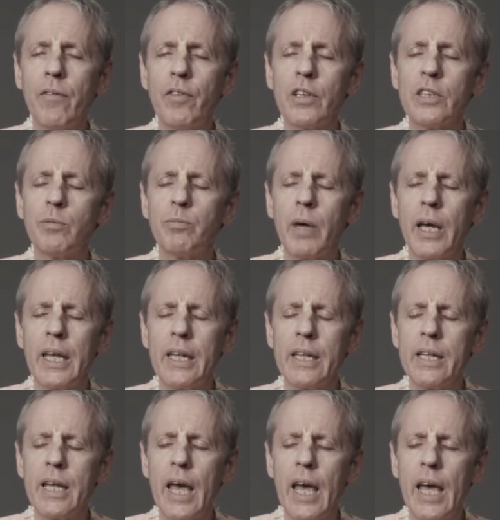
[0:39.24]
is
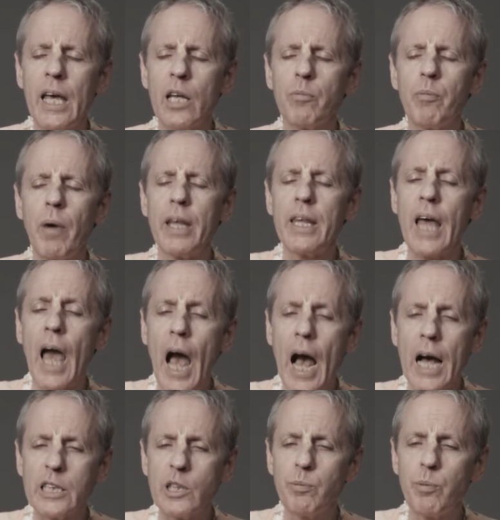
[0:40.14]
maintained by the
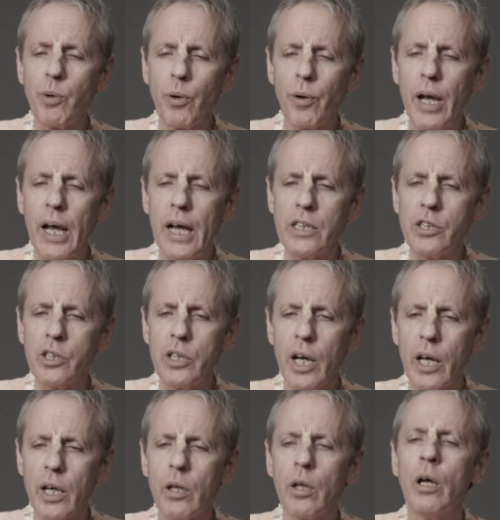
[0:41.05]

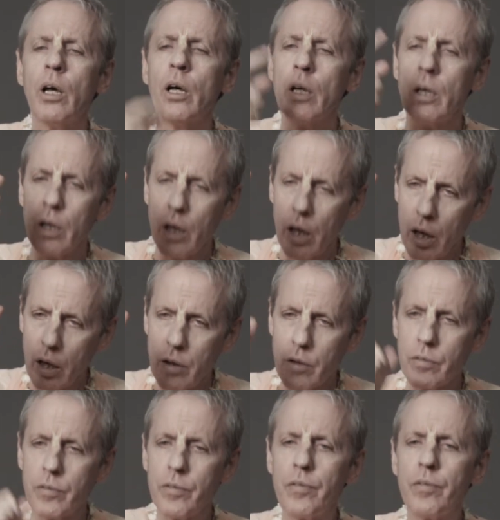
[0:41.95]
aspiration
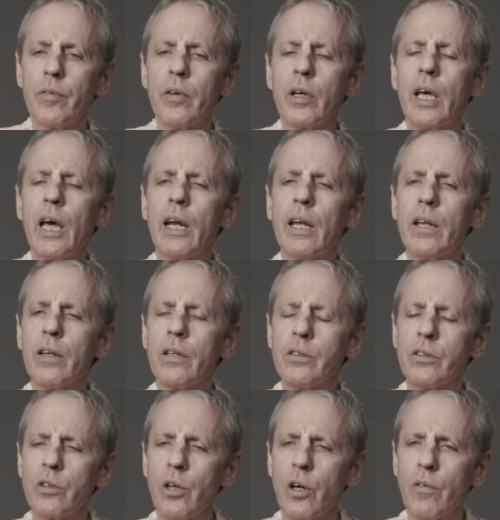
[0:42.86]
of getting the
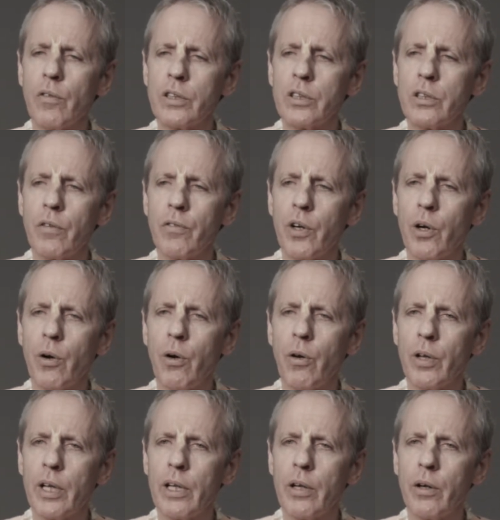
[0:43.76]
service of your
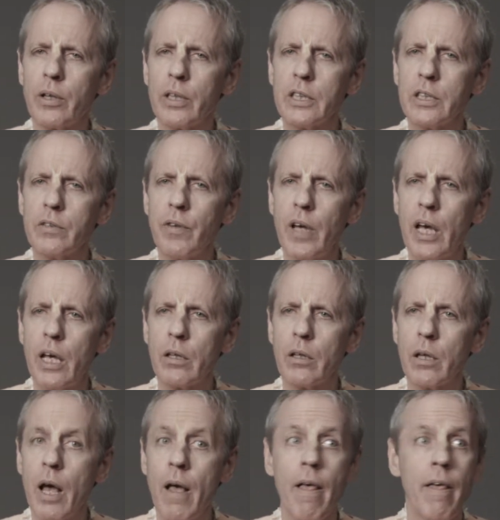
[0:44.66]
holy lotus
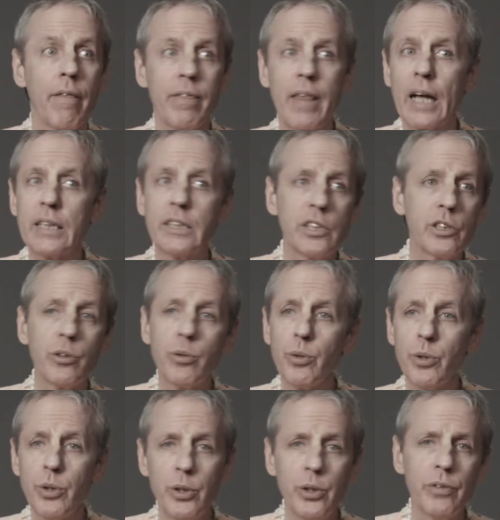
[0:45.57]
feet. That's
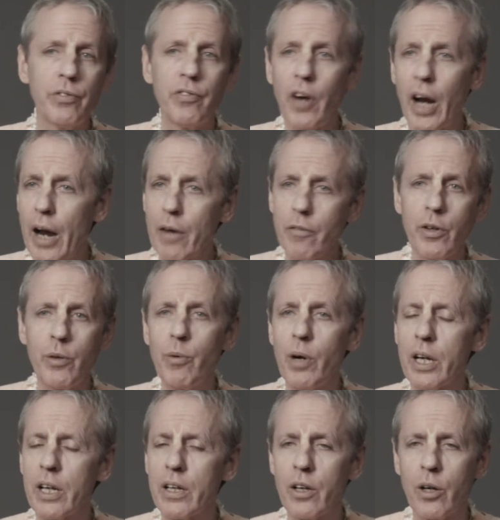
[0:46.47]
true for
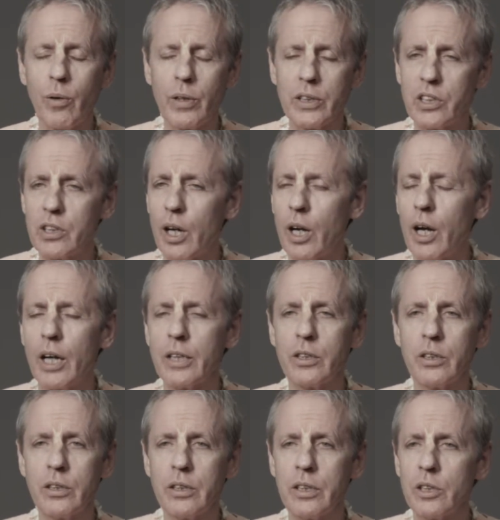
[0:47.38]
everyone in the Krishna
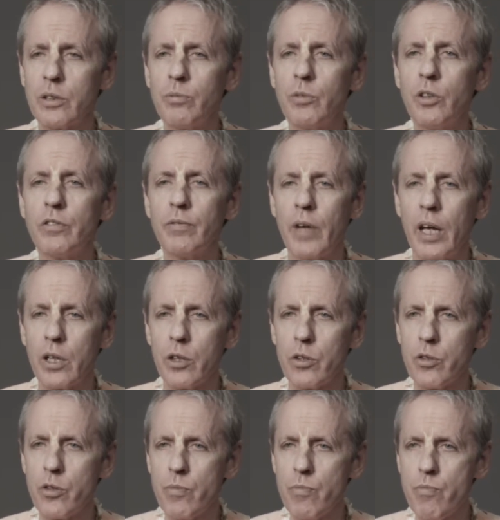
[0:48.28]
consciousness
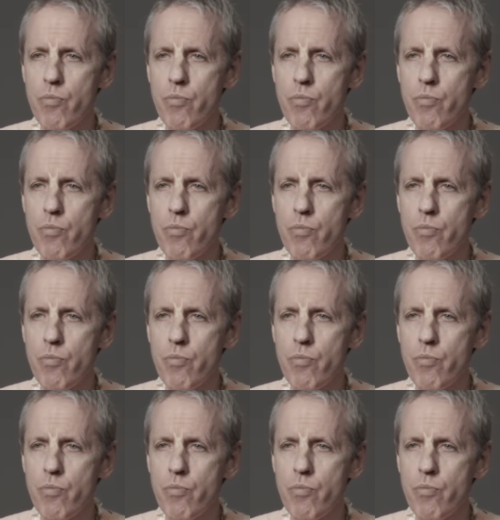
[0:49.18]
movement.